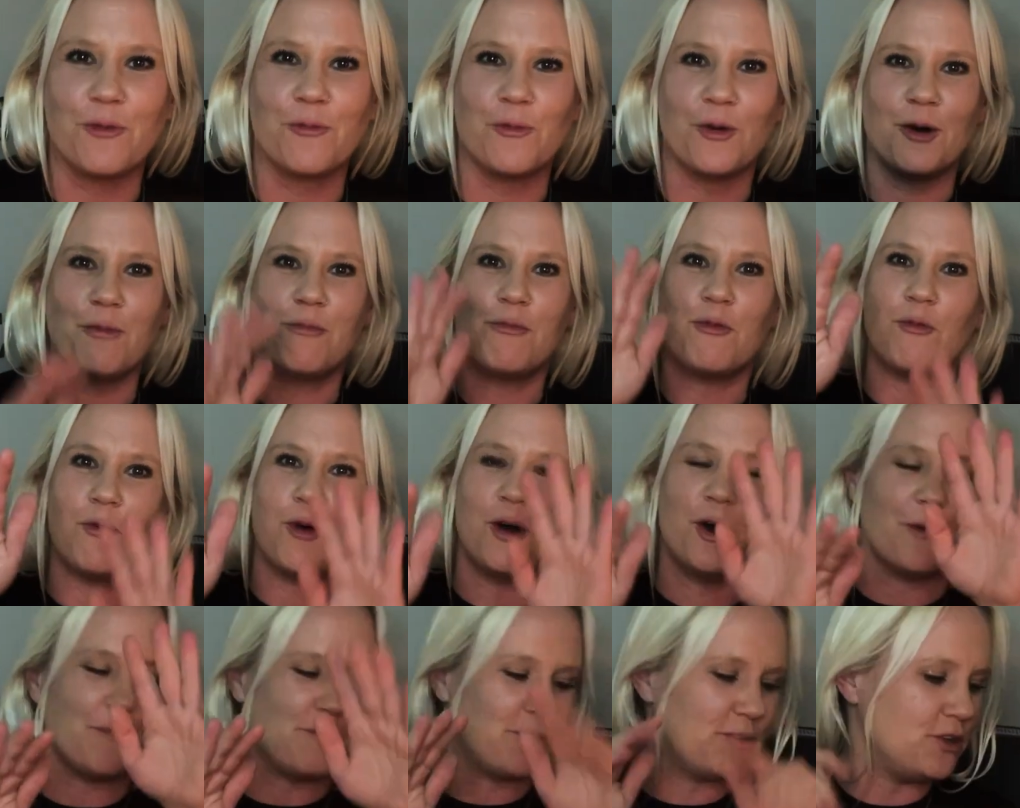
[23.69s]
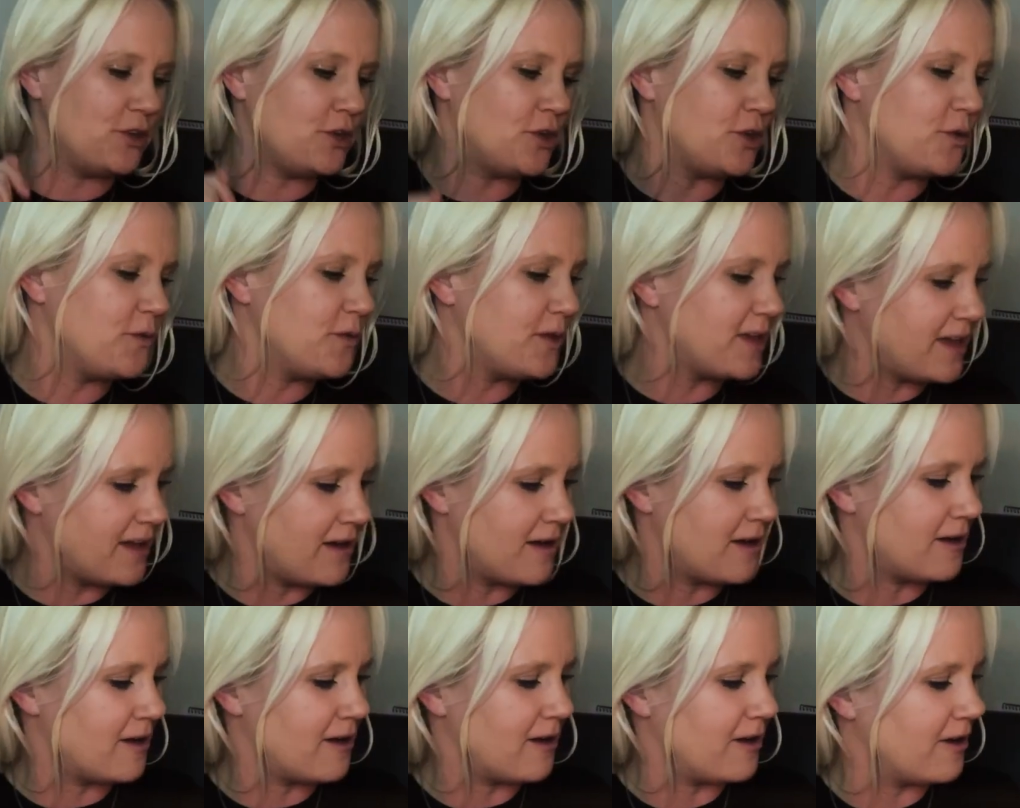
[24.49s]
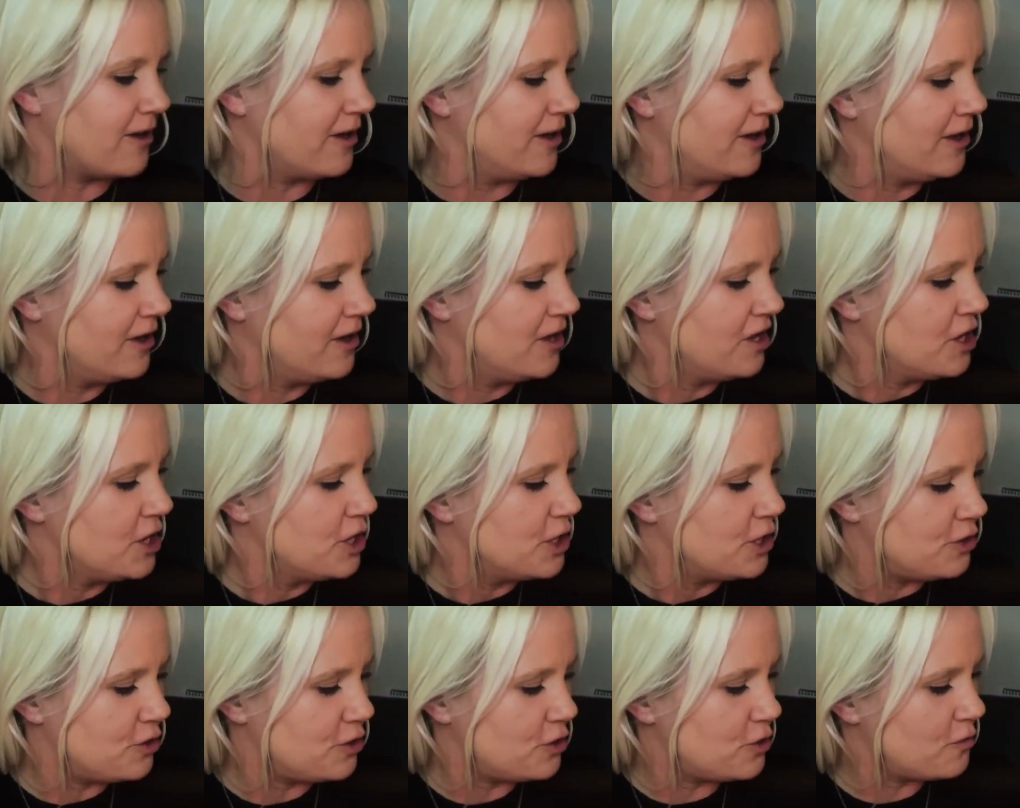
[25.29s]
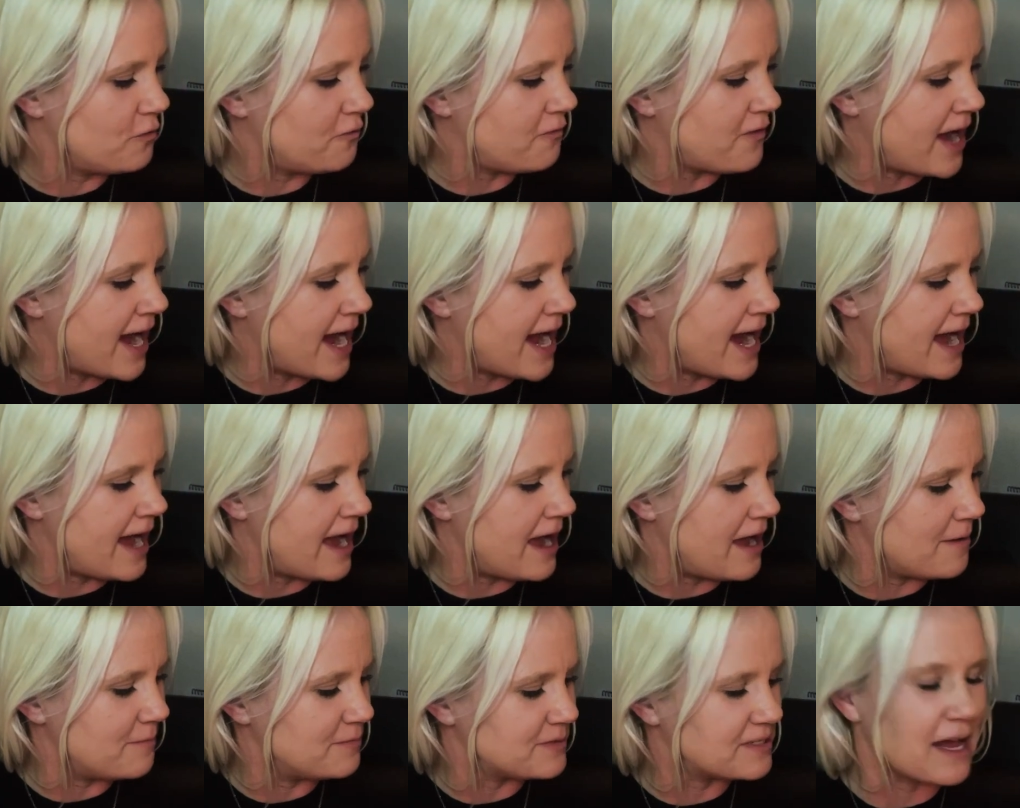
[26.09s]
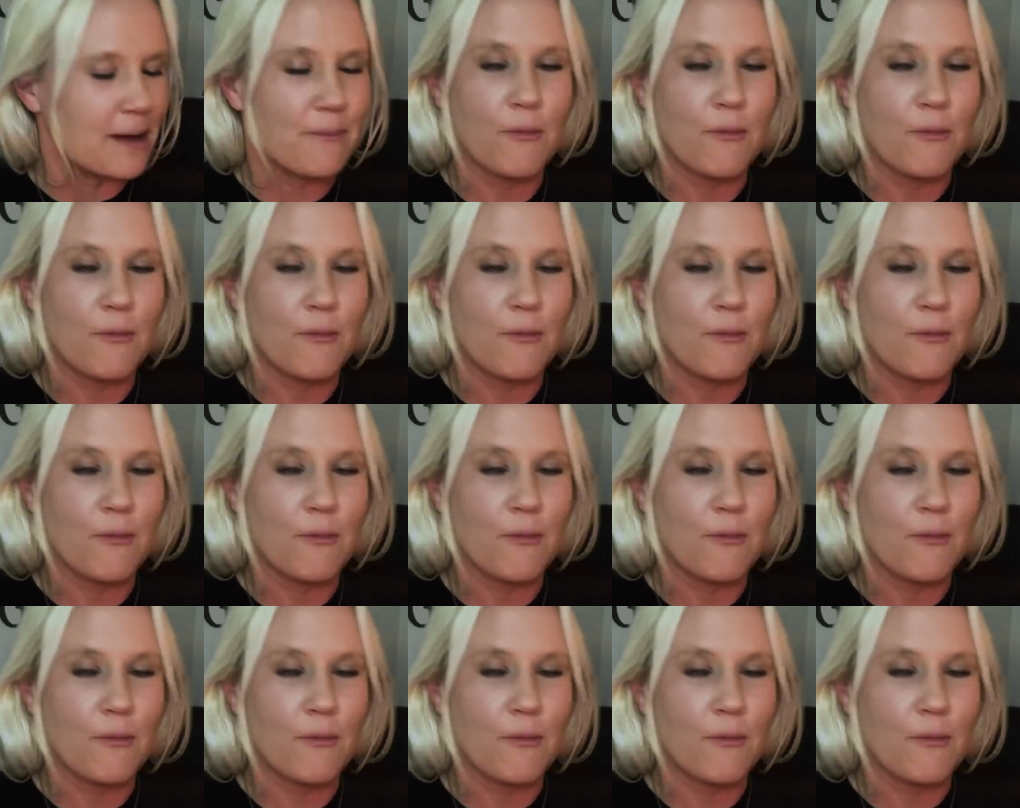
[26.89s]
Whoop, whoop. New year, new vibes.